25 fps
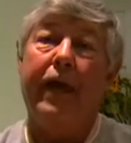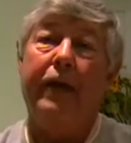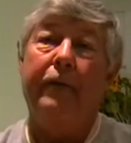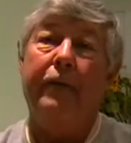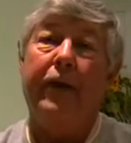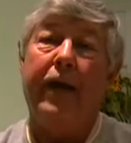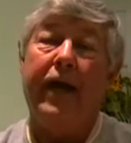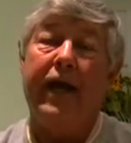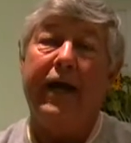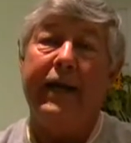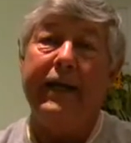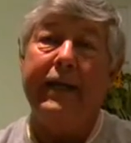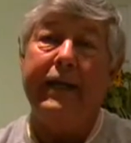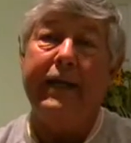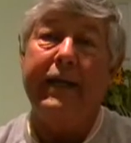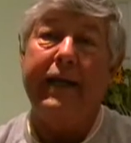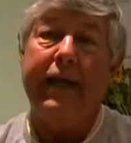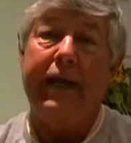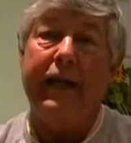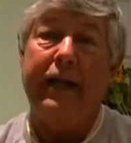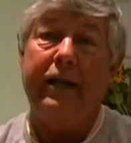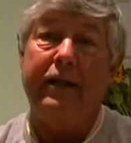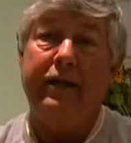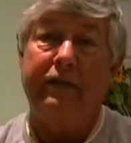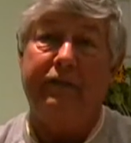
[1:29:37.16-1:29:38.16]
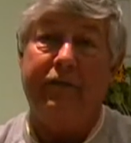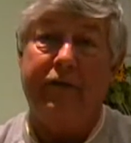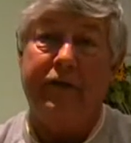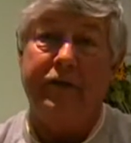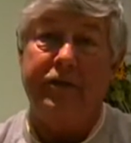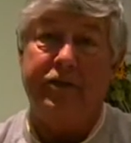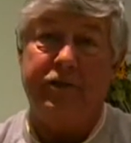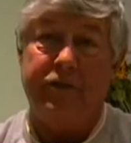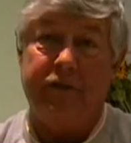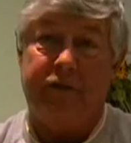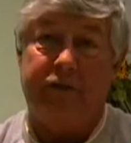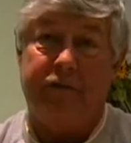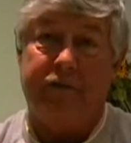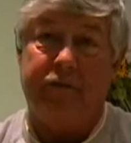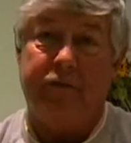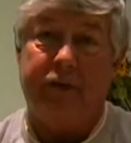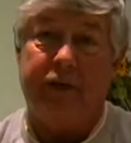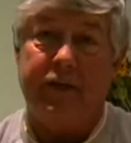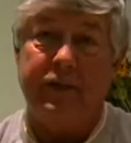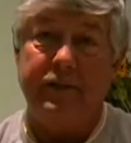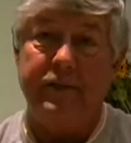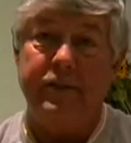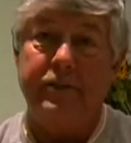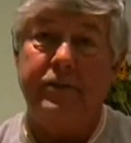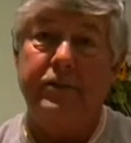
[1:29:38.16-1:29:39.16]
They were honey coloured, the very soft
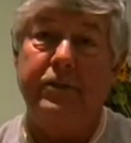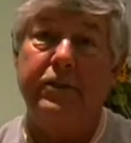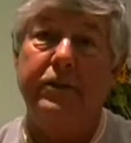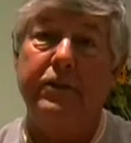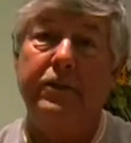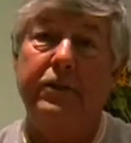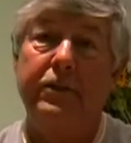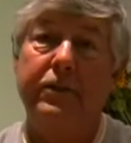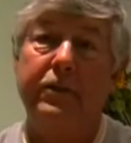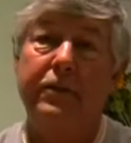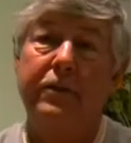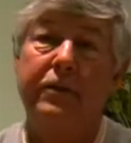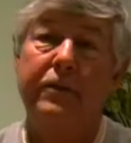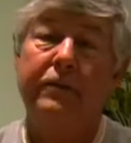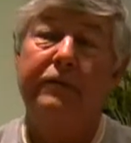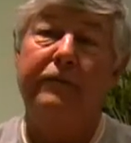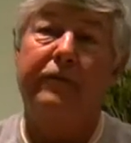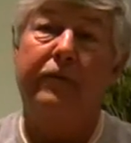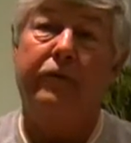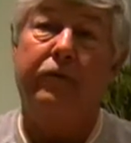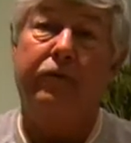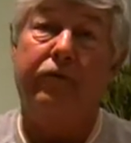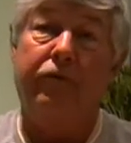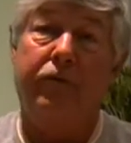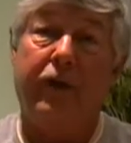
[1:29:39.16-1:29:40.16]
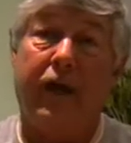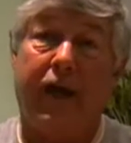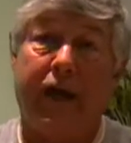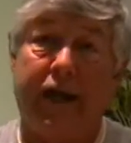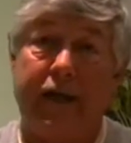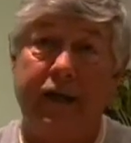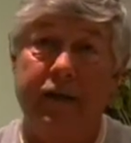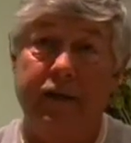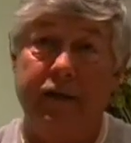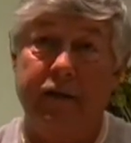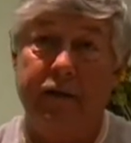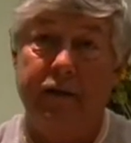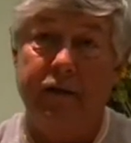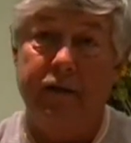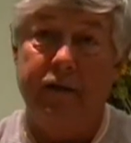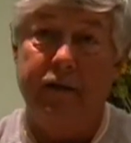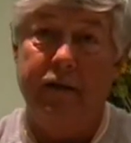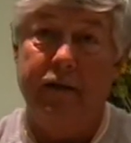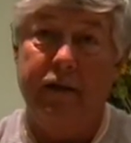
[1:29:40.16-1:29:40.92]
ones, for rain.